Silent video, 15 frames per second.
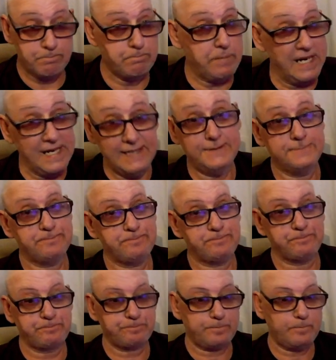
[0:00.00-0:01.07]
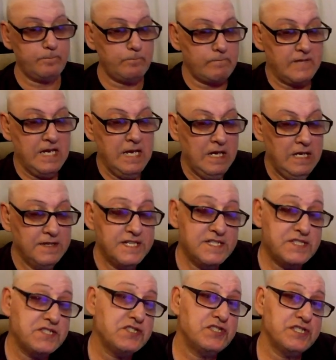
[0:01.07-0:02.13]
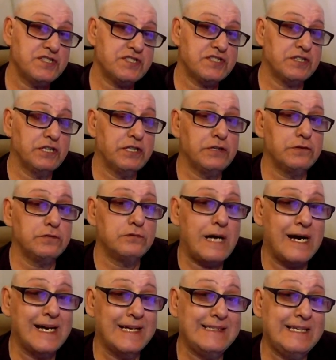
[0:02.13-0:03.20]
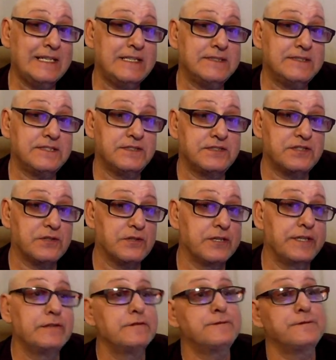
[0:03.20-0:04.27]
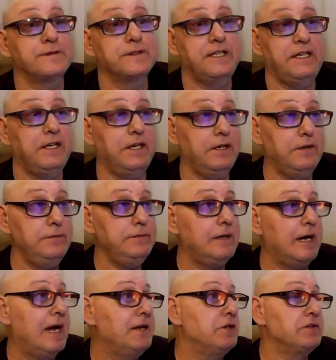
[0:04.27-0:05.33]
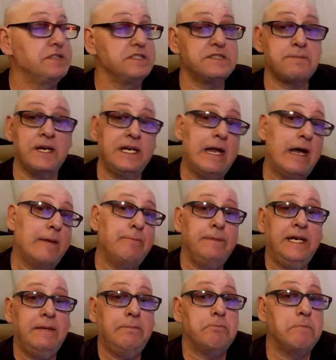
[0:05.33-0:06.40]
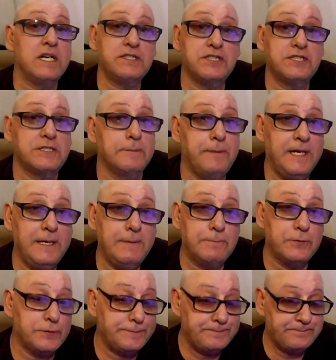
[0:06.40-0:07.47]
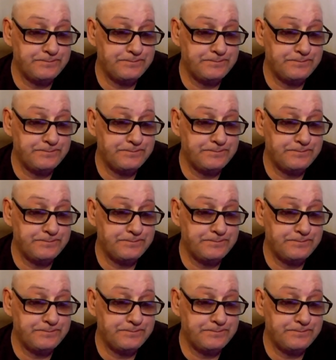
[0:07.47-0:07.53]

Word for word: But this is just a little idea and tutorial for you. I know this might not mean much to people.